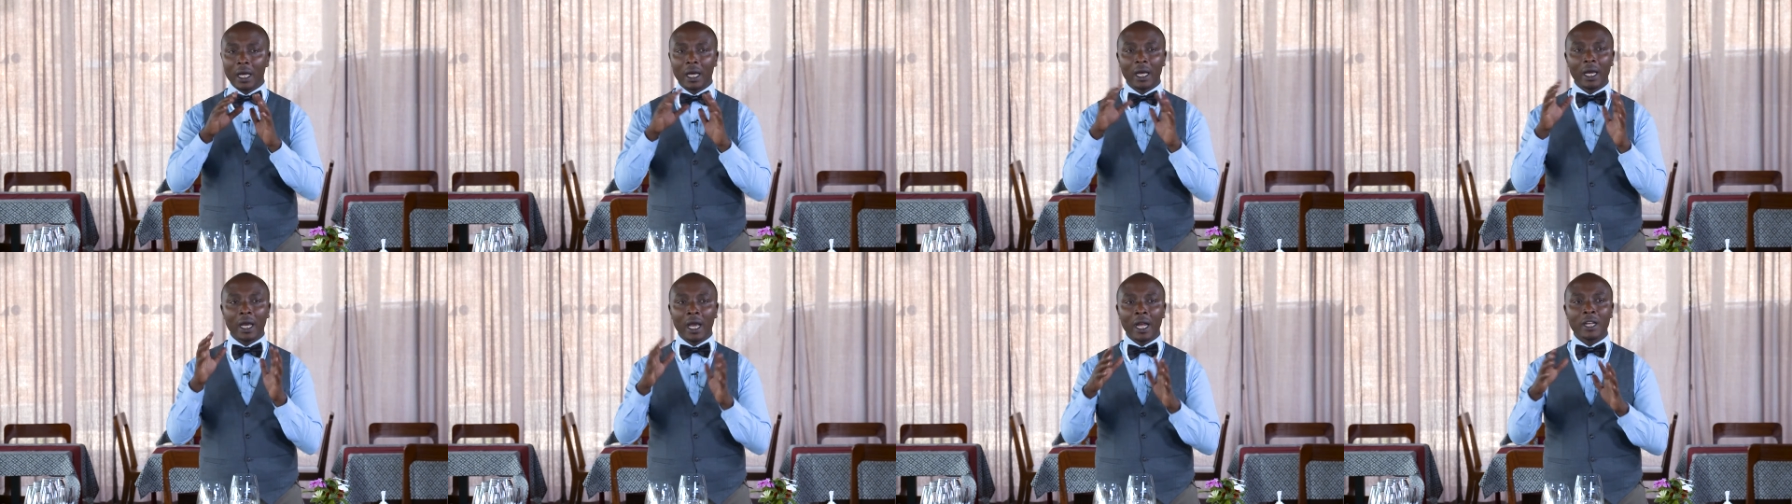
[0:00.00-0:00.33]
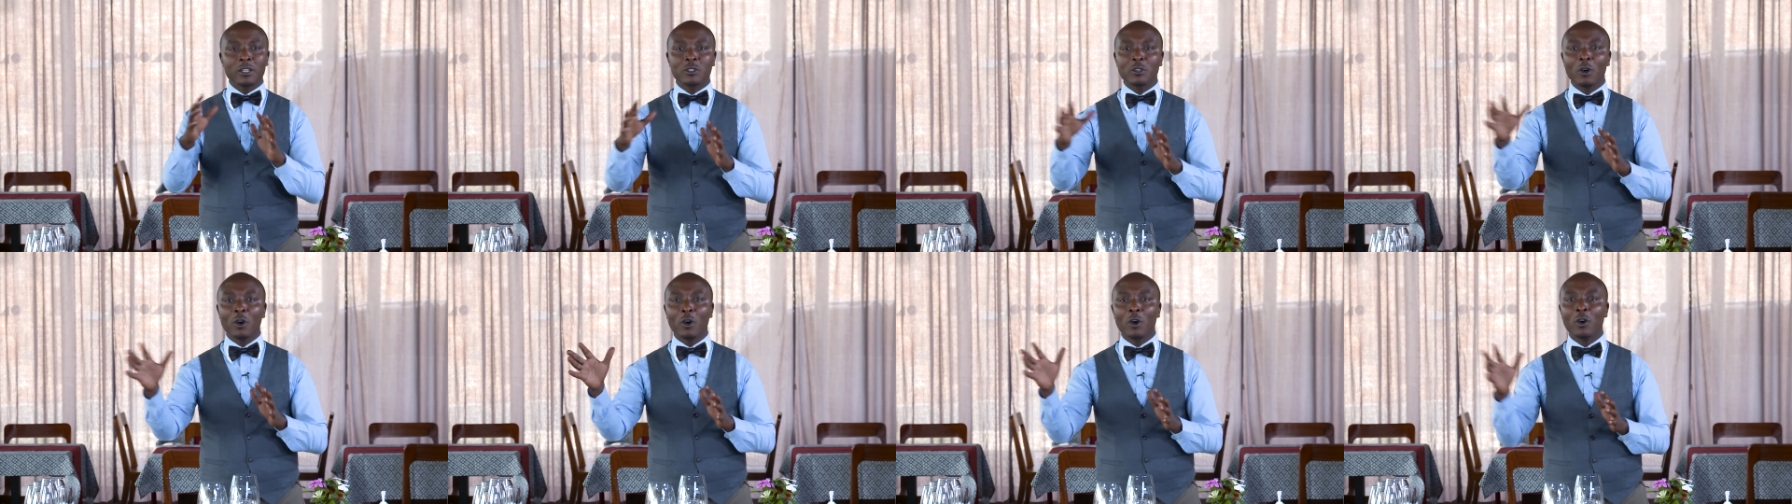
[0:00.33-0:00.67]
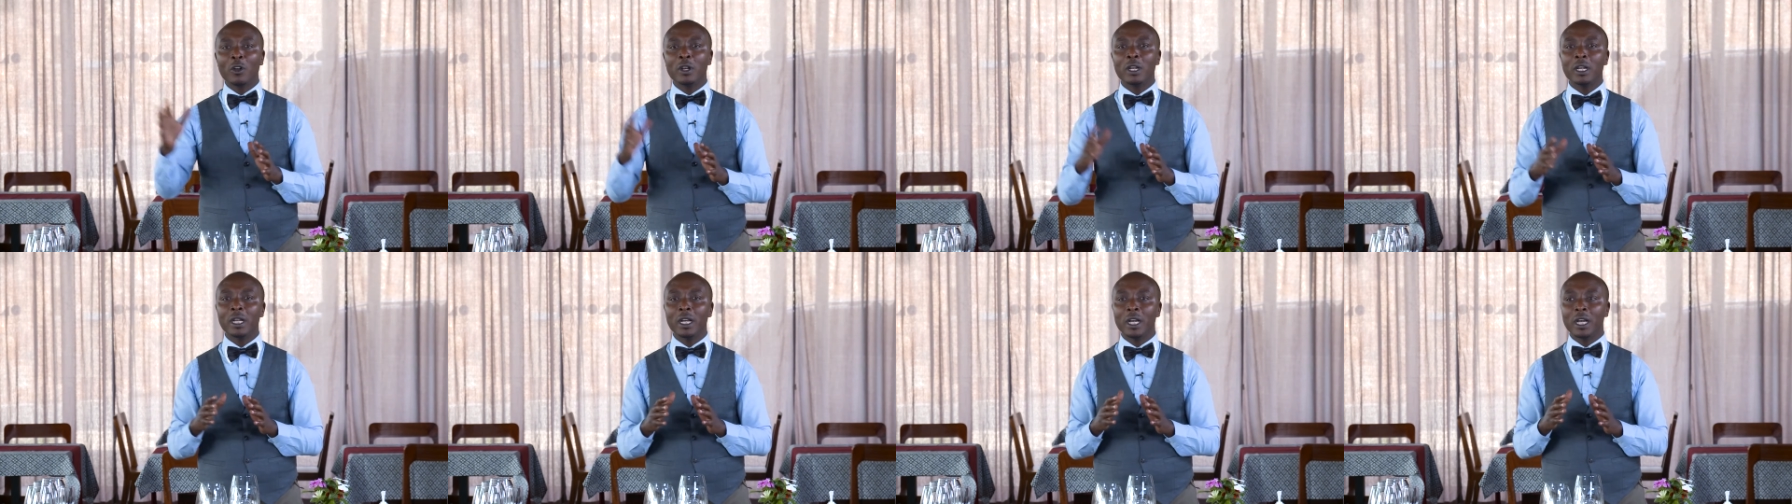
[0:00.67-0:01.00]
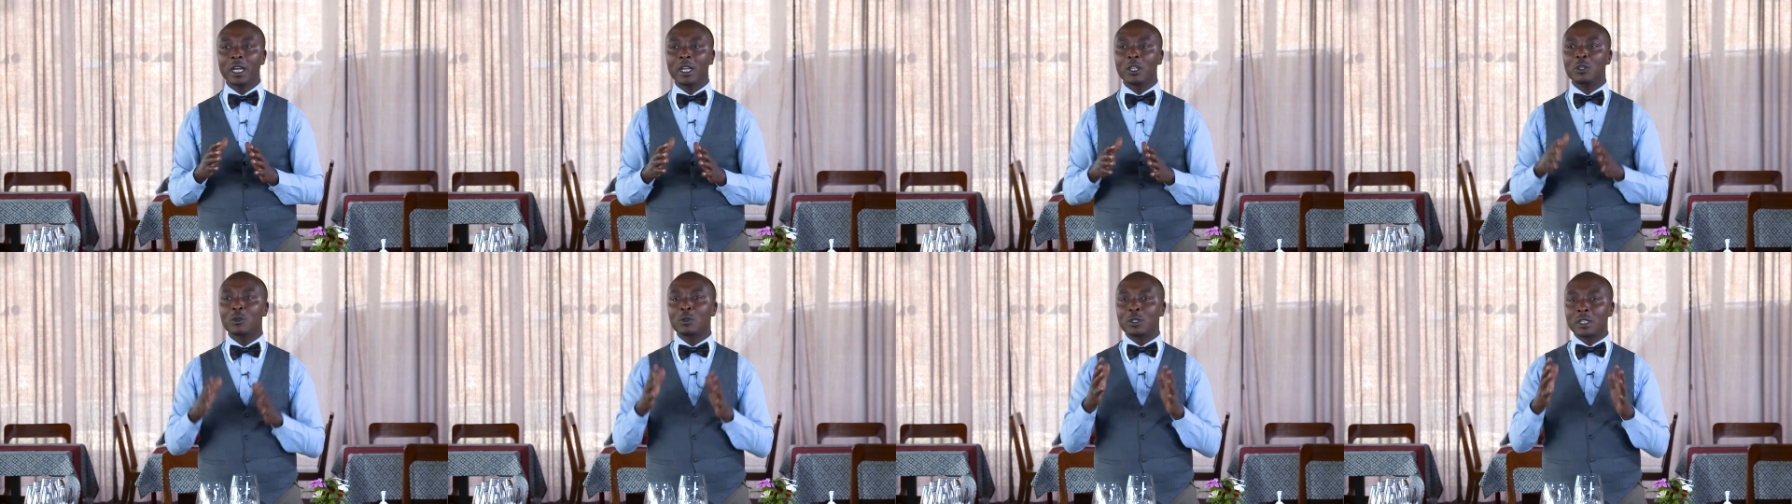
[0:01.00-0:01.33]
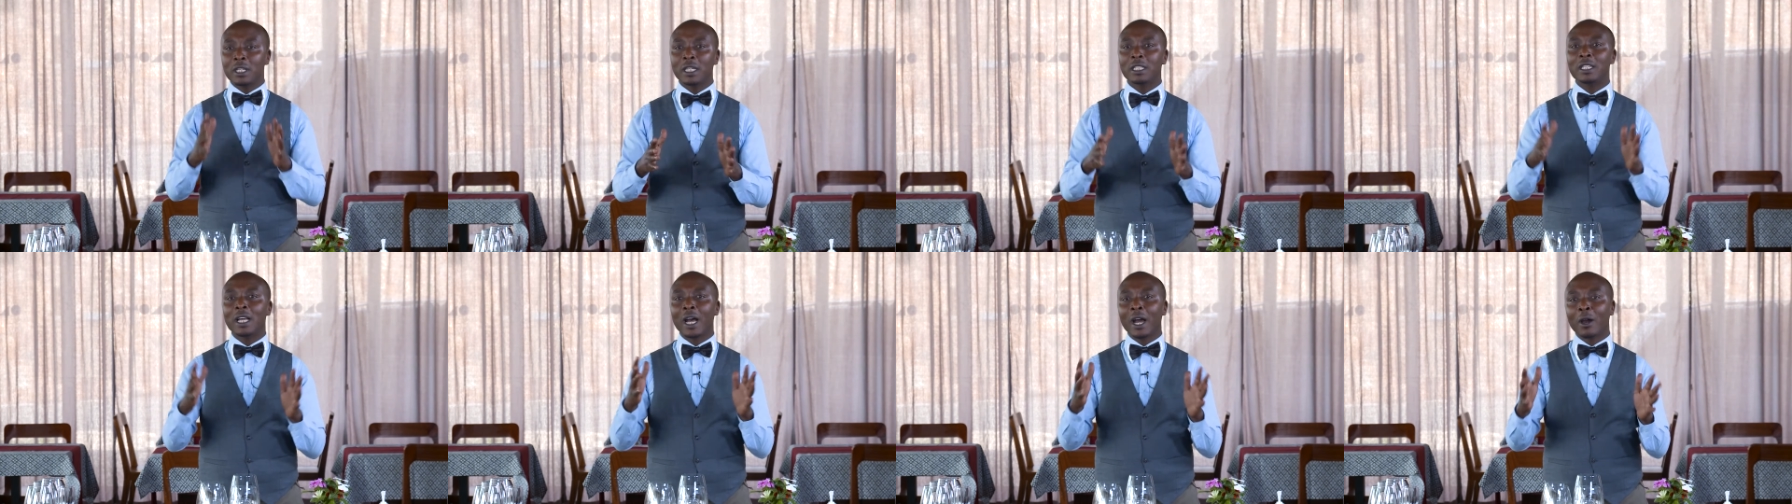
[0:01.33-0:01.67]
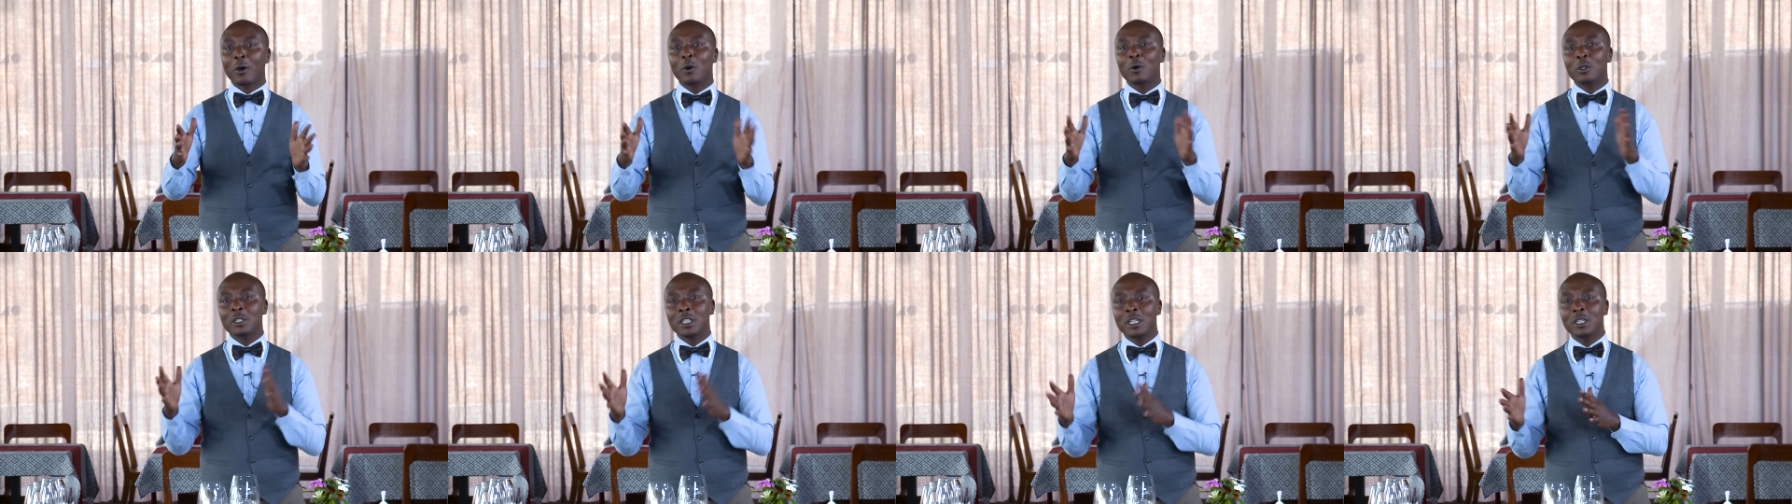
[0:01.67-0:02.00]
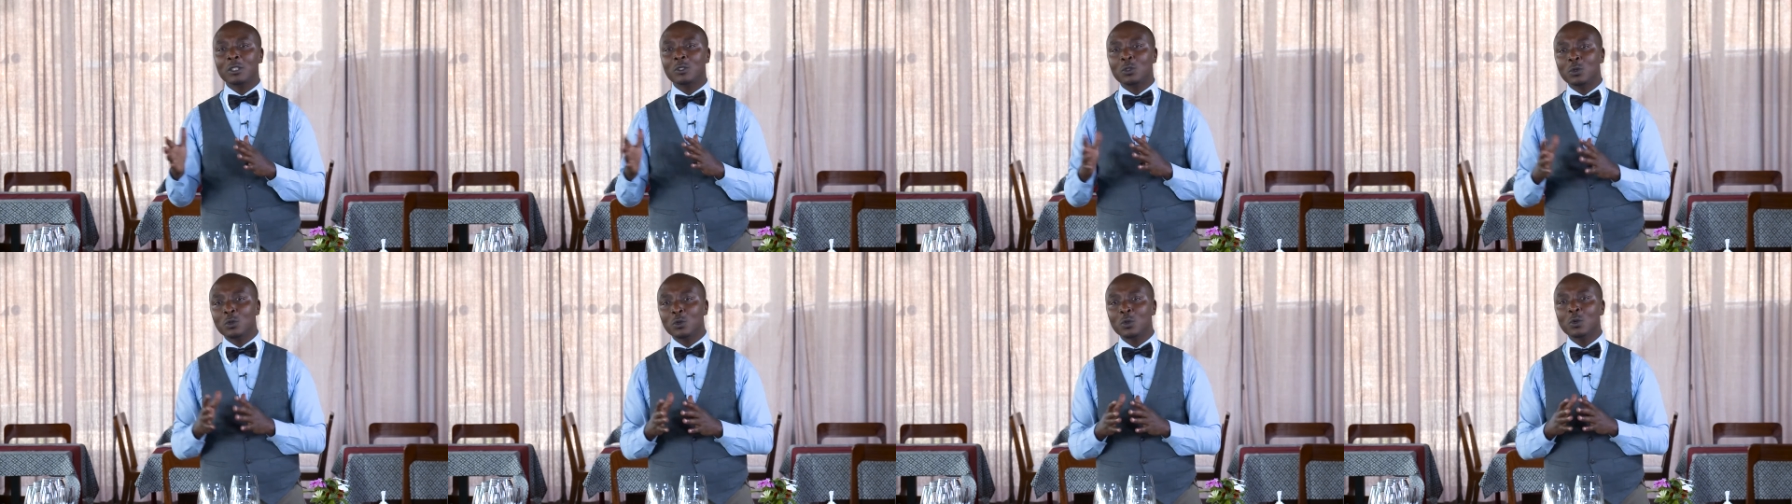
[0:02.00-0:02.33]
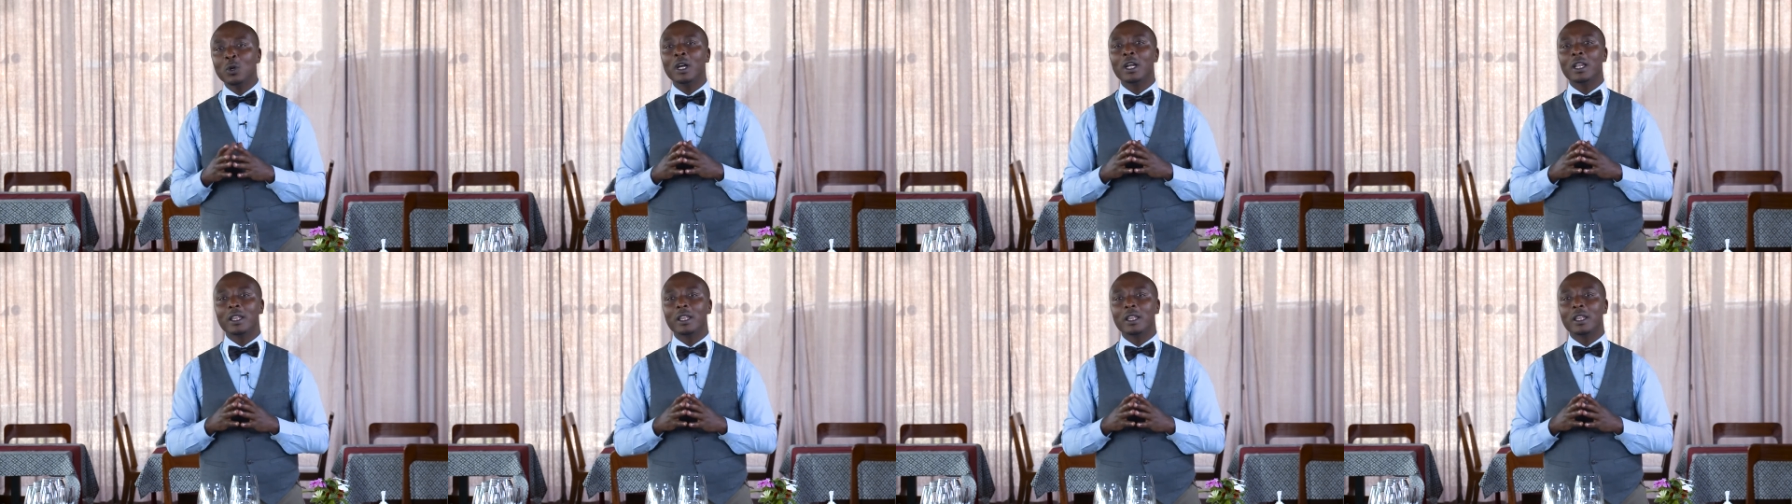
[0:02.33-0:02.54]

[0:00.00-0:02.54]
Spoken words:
and so on, you set according to